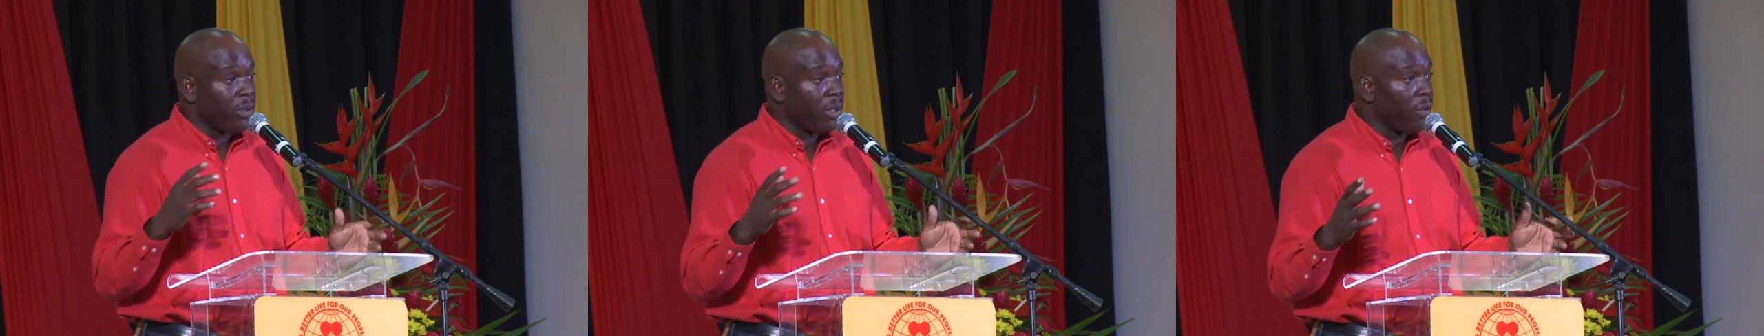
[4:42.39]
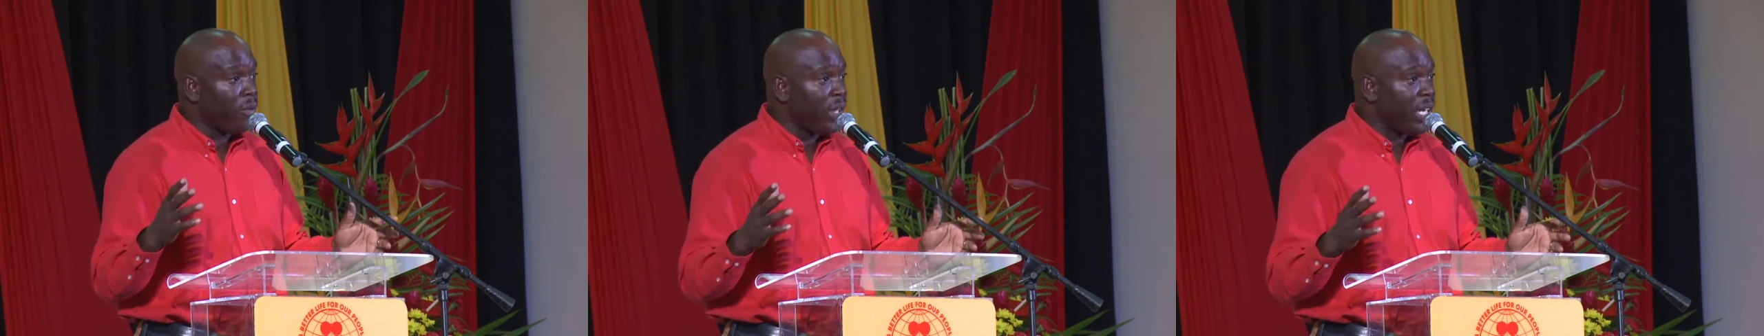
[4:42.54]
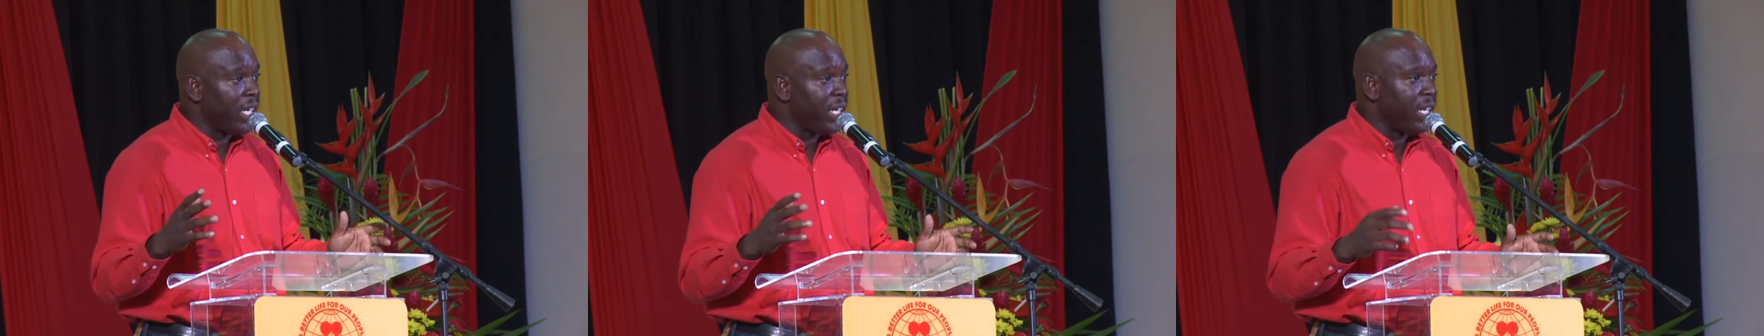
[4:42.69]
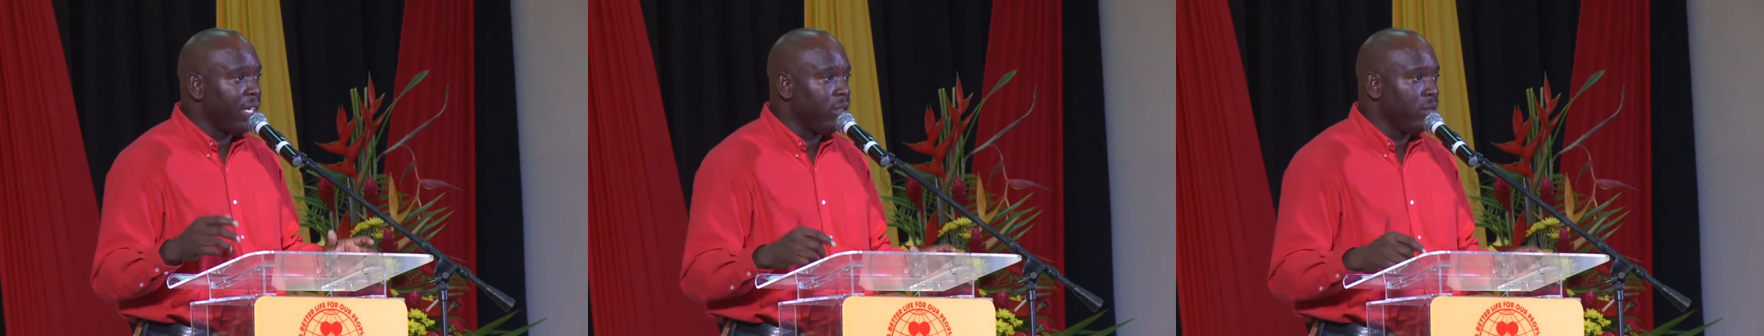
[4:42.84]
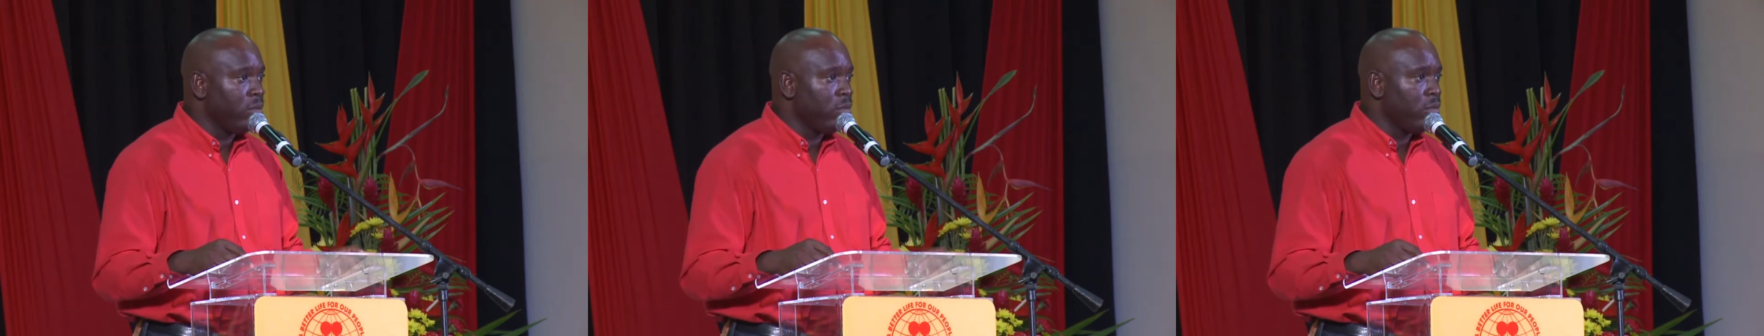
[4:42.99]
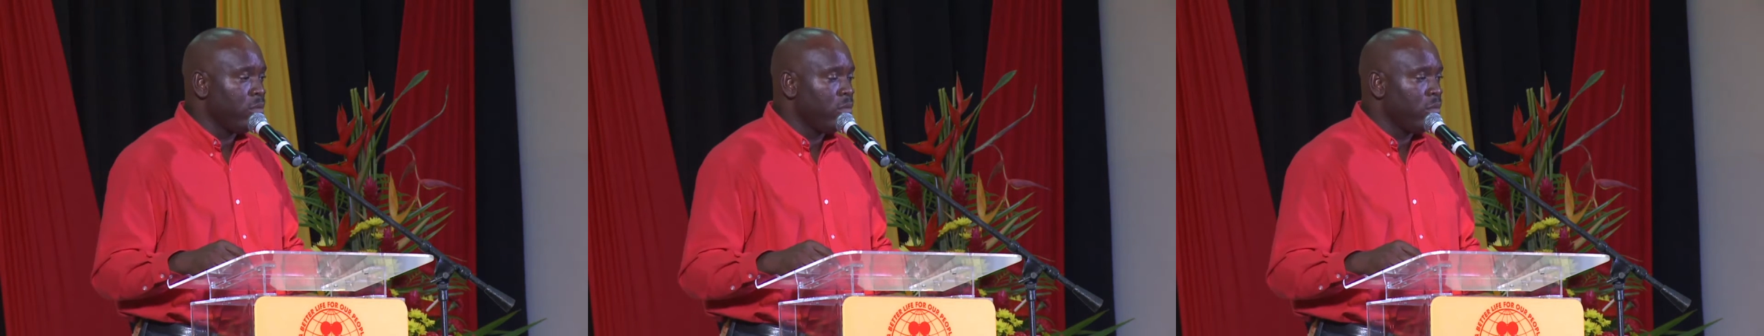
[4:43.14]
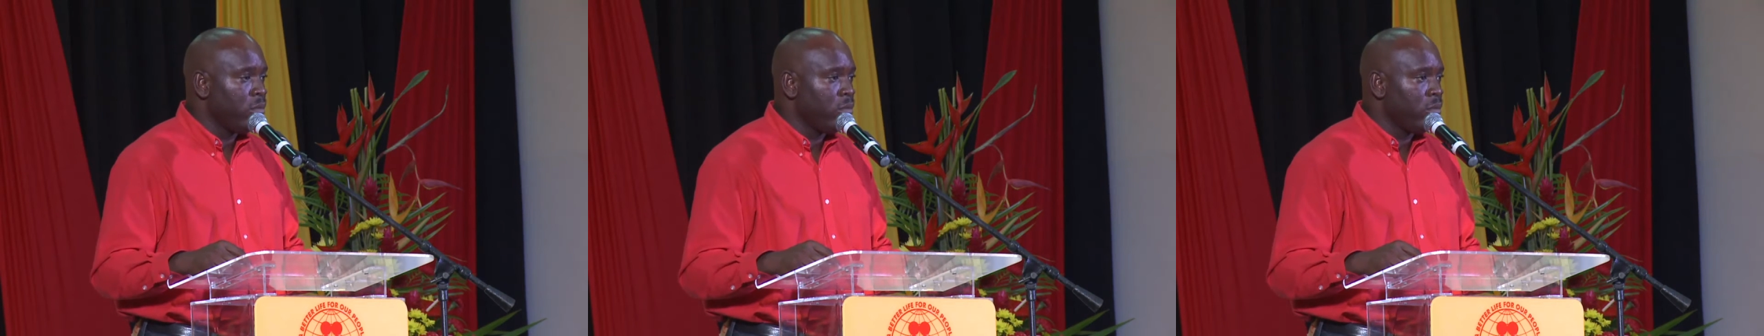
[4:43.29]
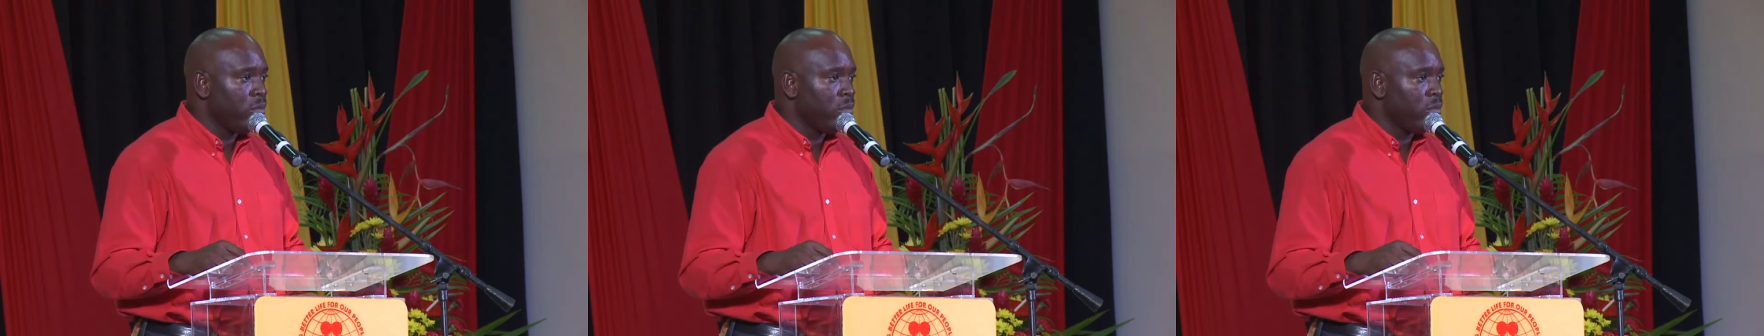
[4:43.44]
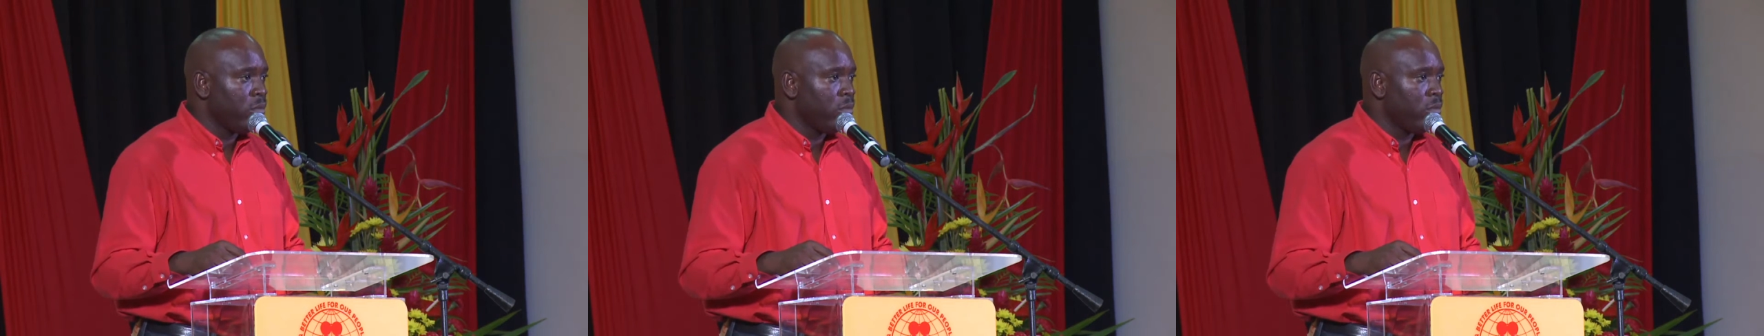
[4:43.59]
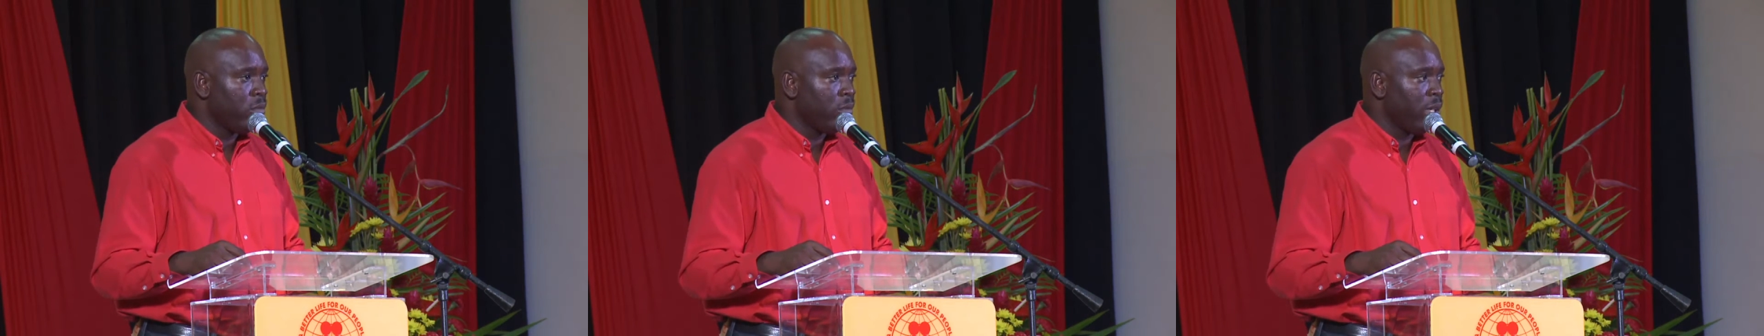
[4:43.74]
thinking
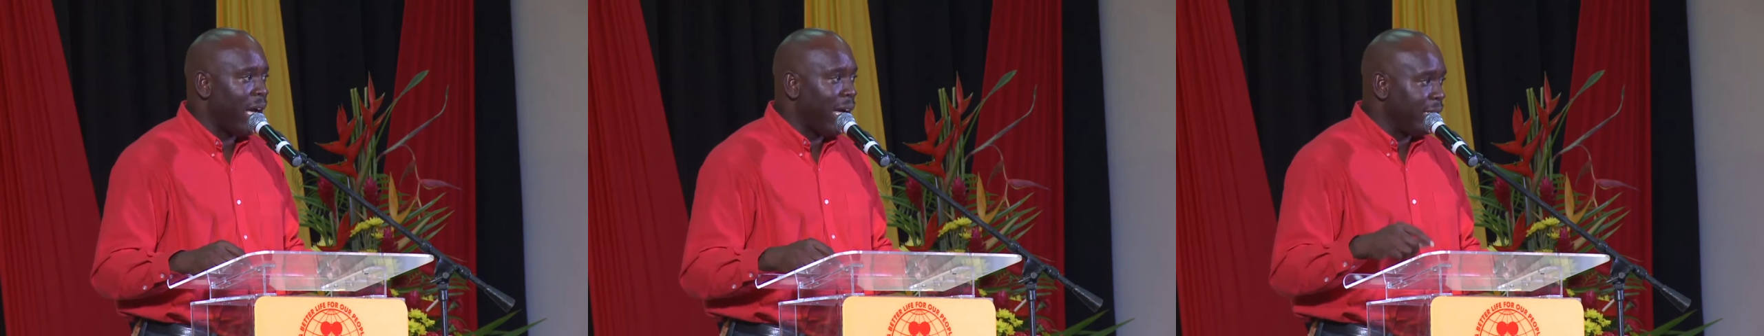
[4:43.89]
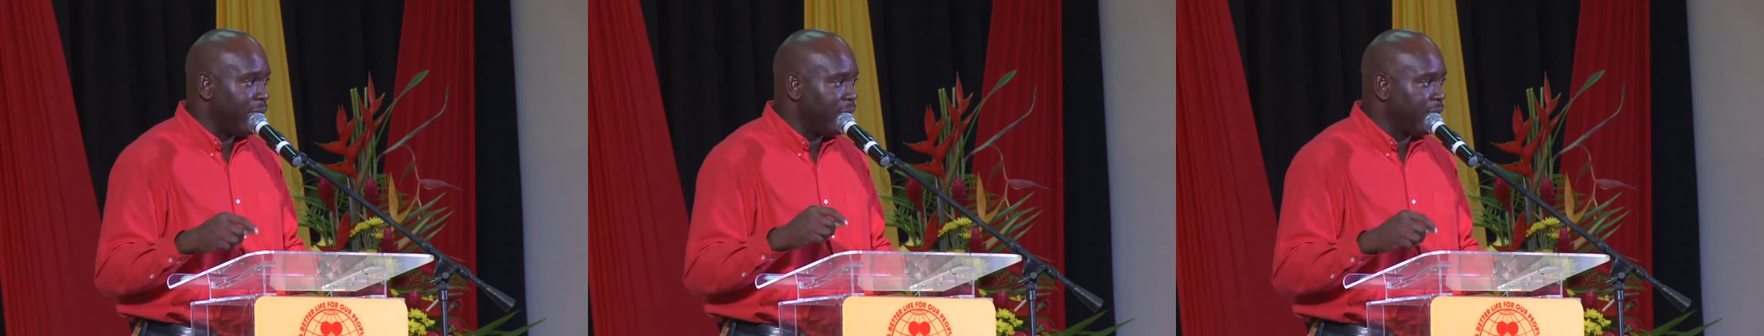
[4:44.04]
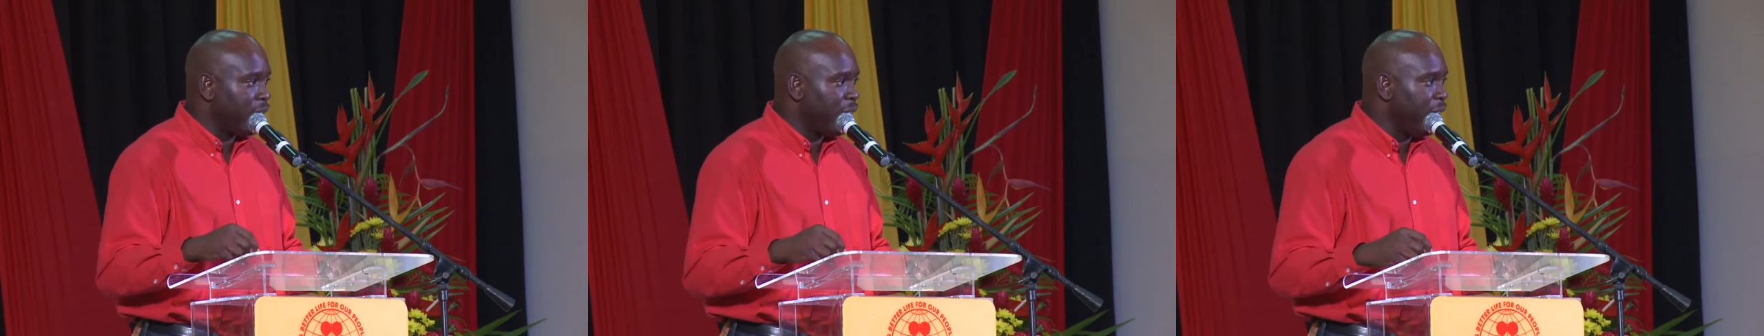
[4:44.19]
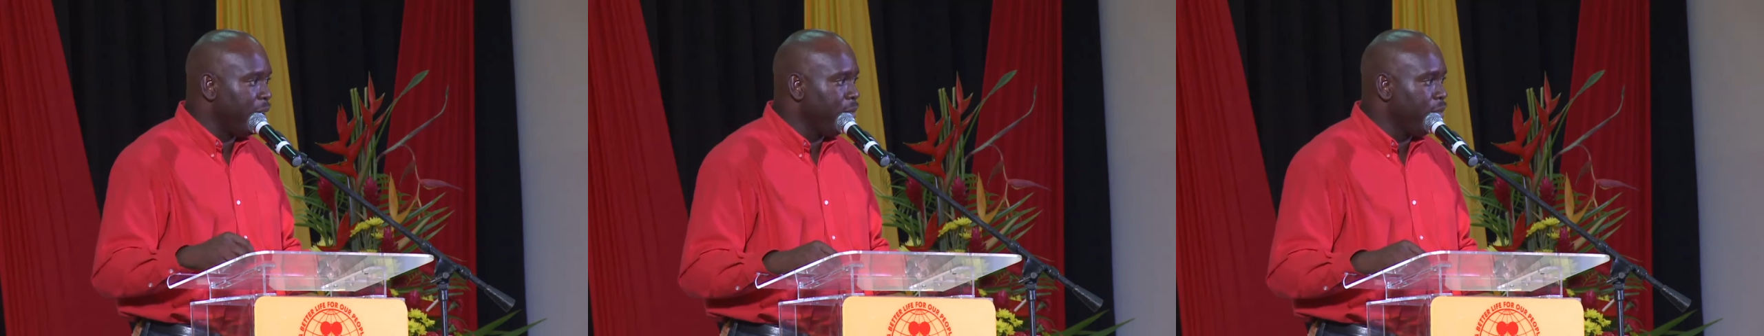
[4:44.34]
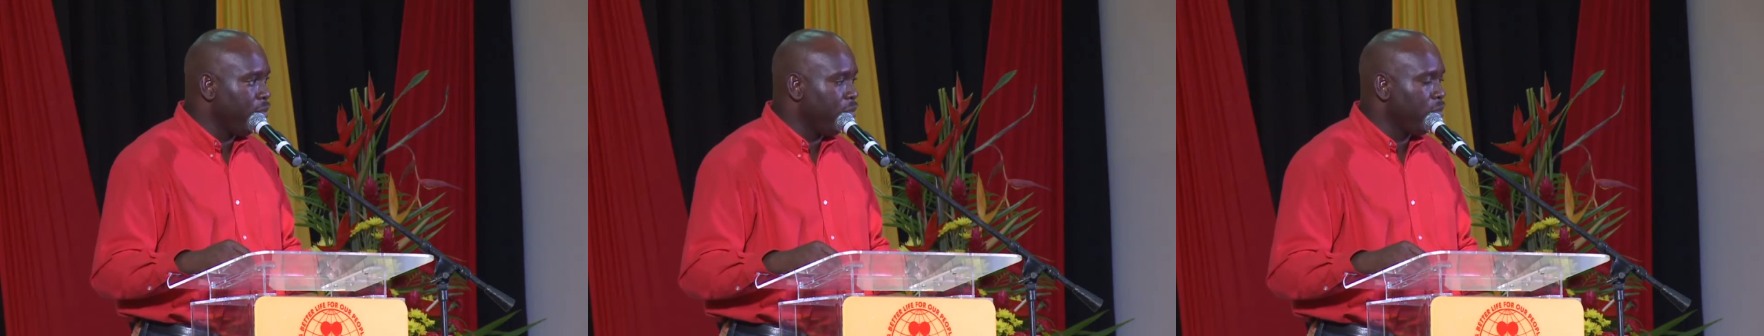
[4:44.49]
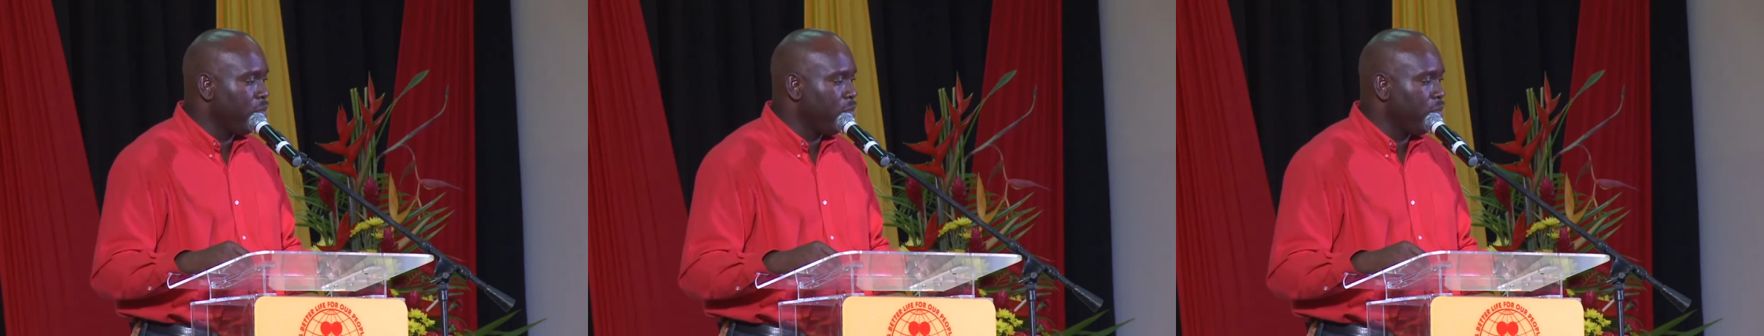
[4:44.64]
at the time,